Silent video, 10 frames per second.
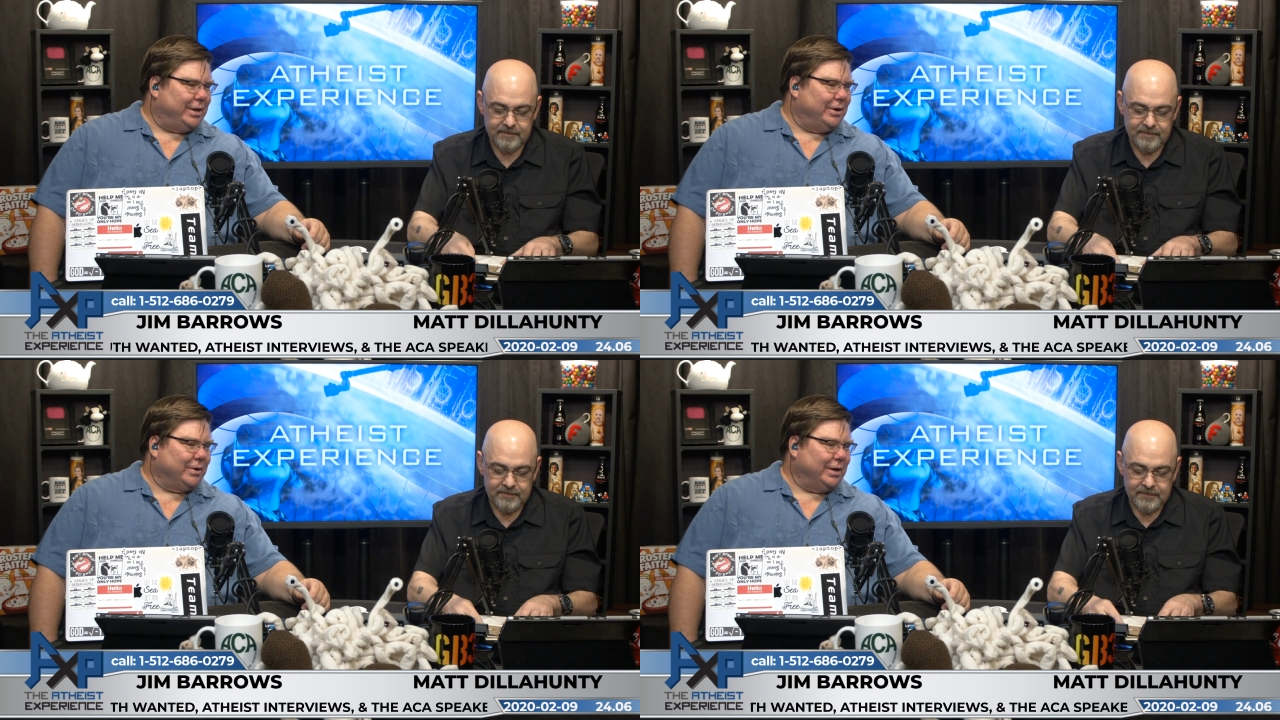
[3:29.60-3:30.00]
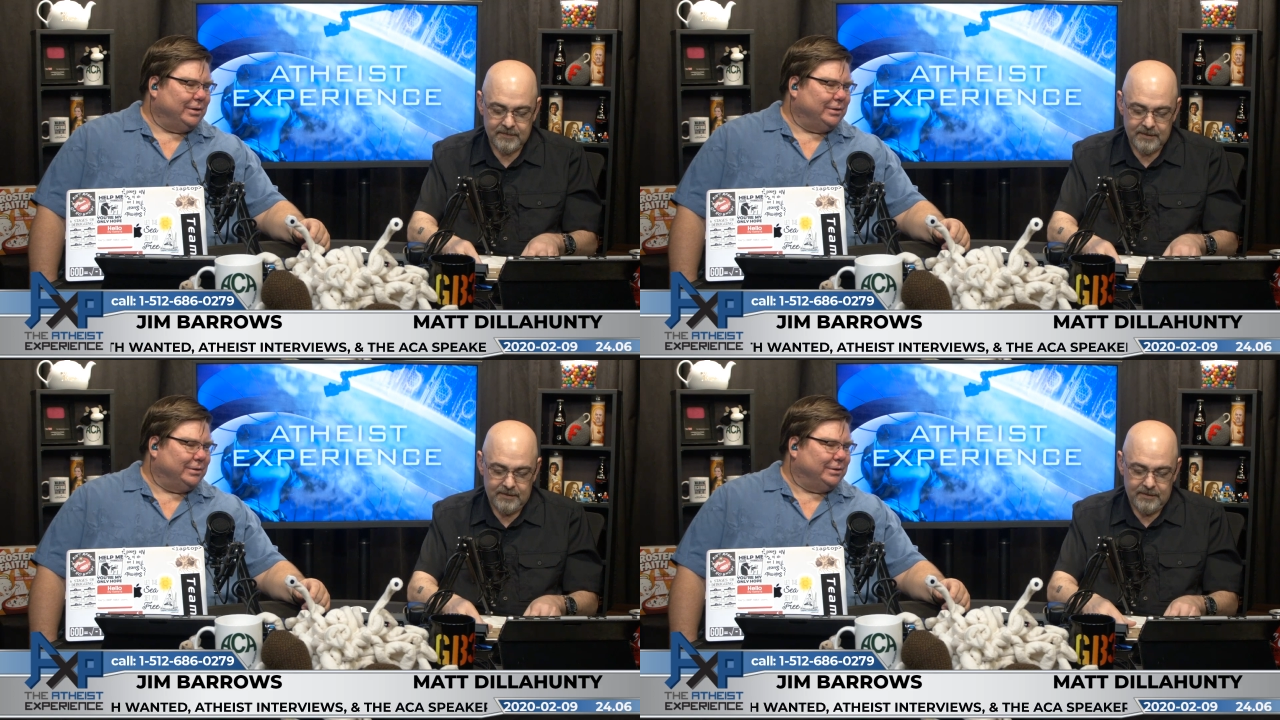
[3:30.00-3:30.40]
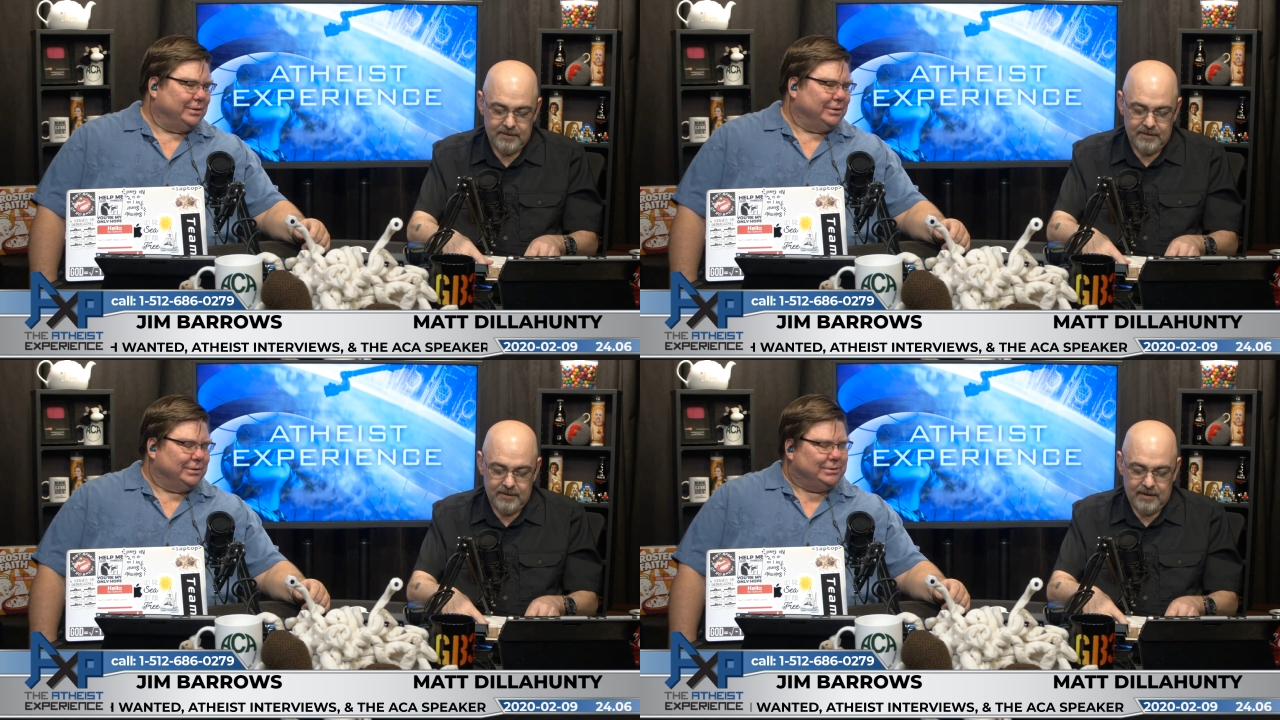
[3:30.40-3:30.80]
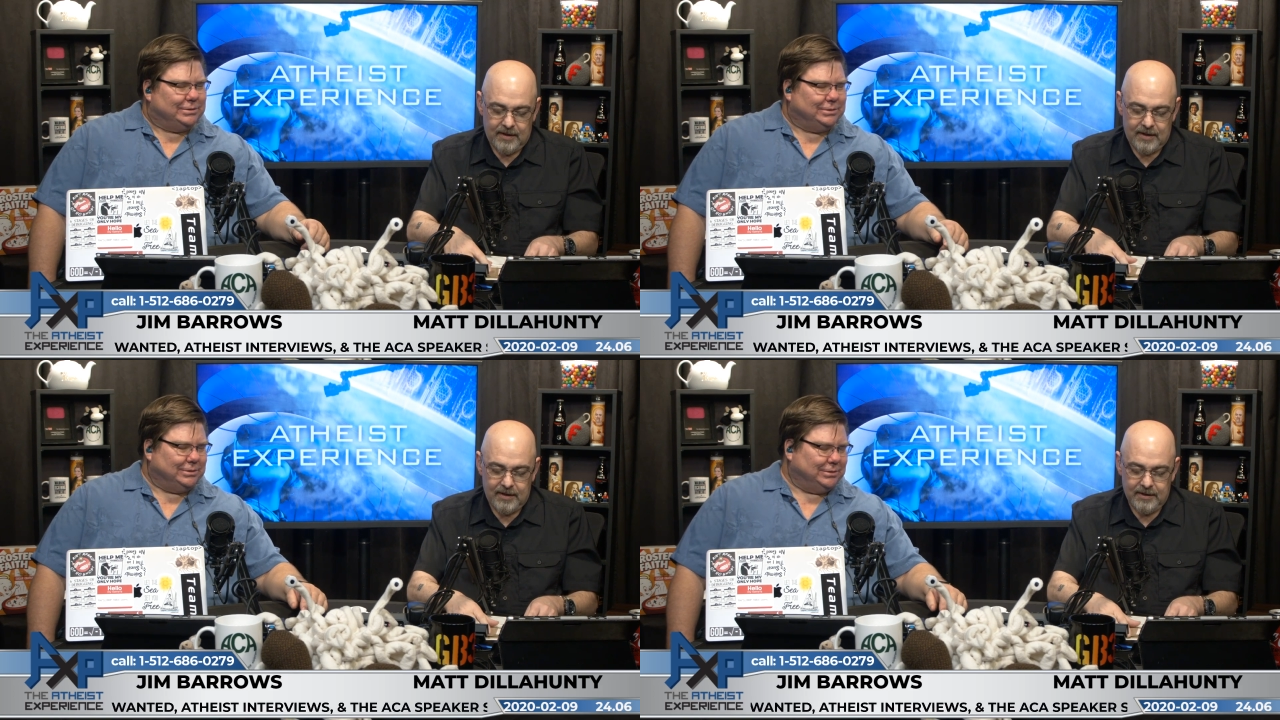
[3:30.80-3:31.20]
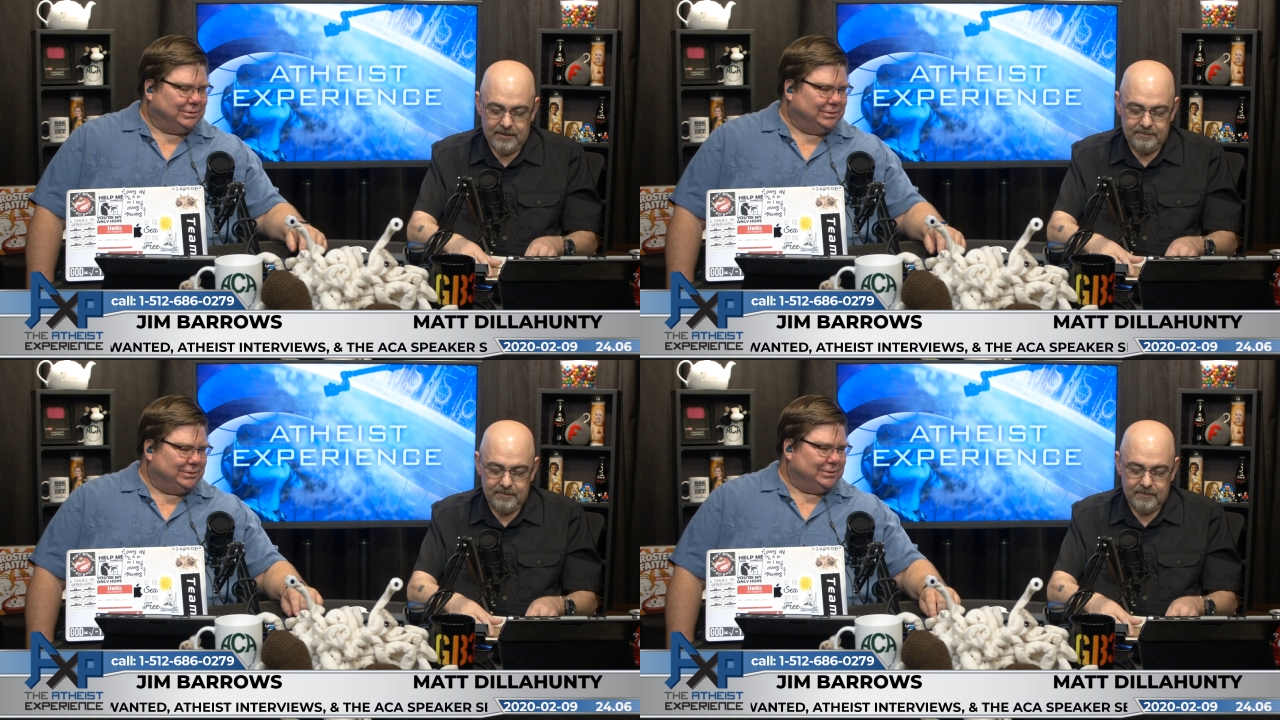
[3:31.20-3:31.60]
Speaker 1: that. Okay.
Speaker 2: I
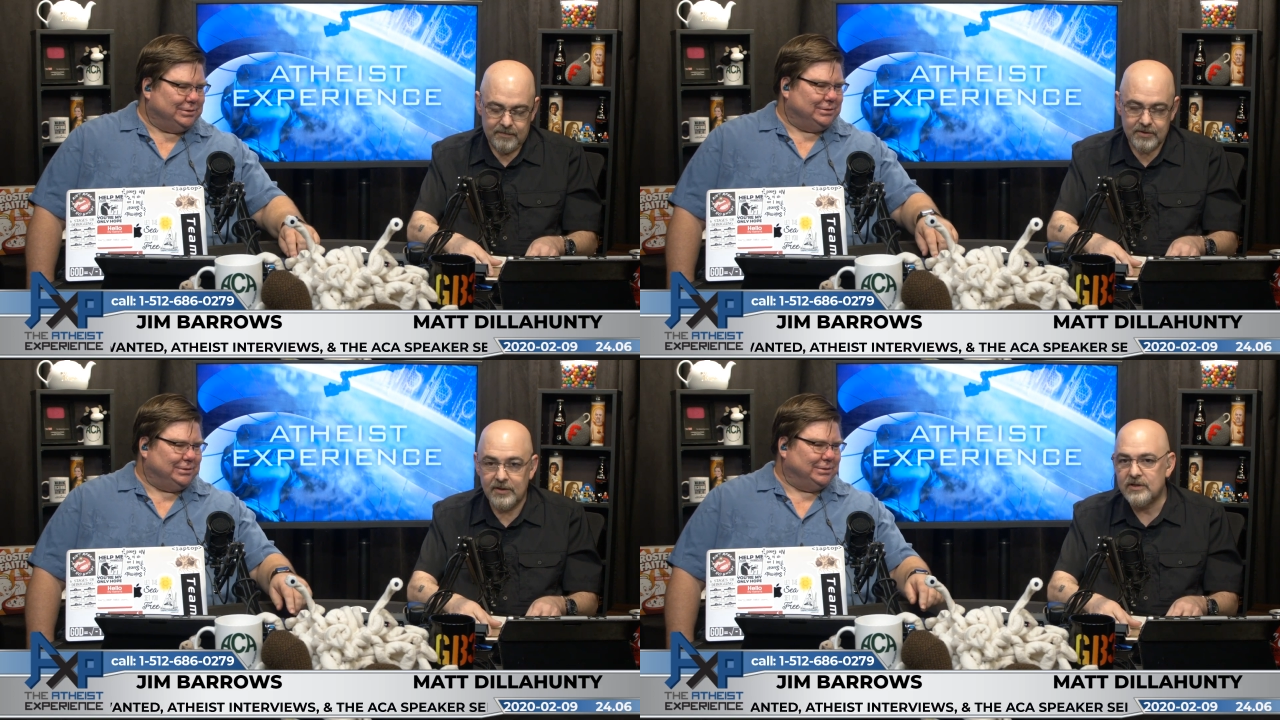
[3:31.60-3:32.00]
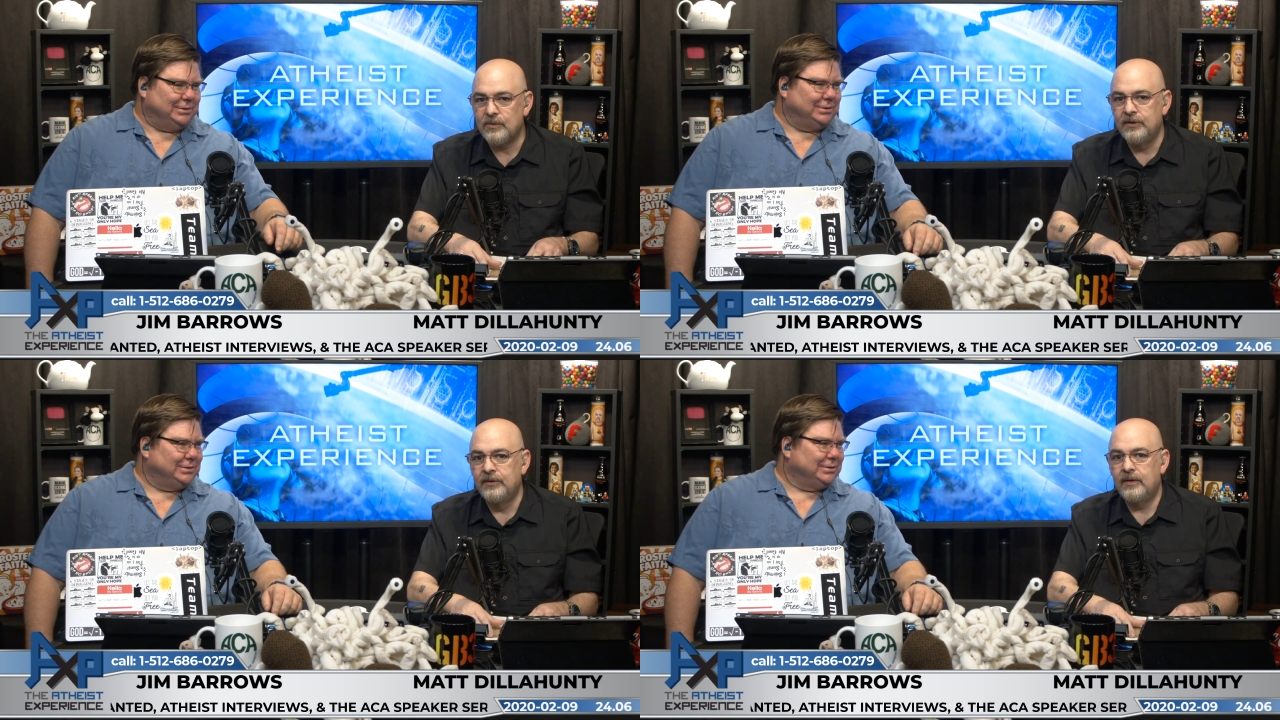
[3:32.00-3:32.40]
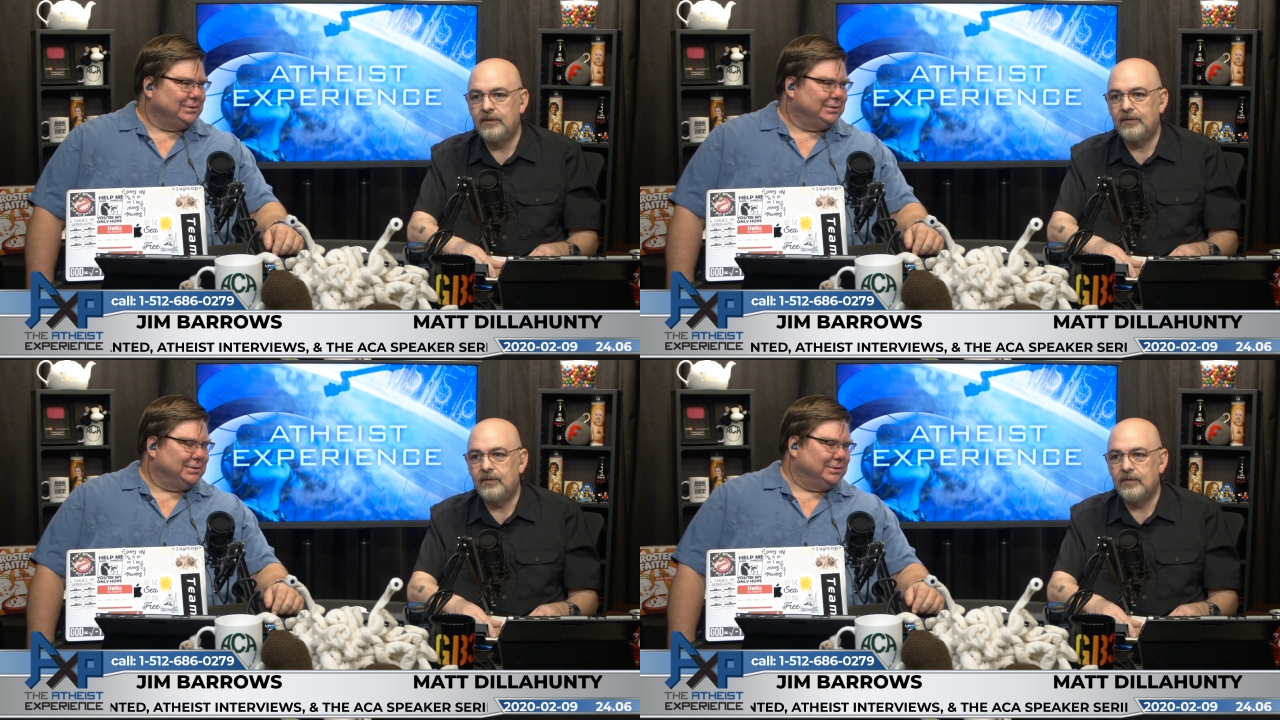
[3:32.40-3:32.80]
uh, so this one,